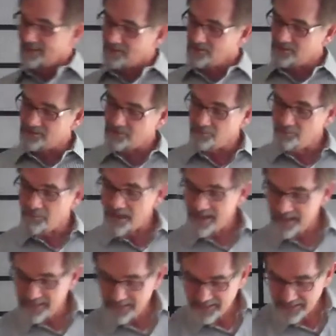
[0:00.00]
Of course, the
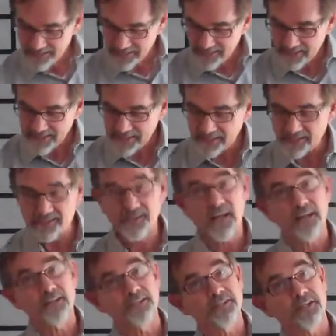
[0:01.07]
bank is
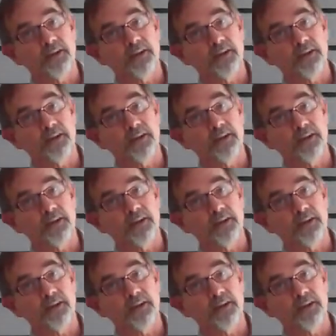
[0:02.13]
not a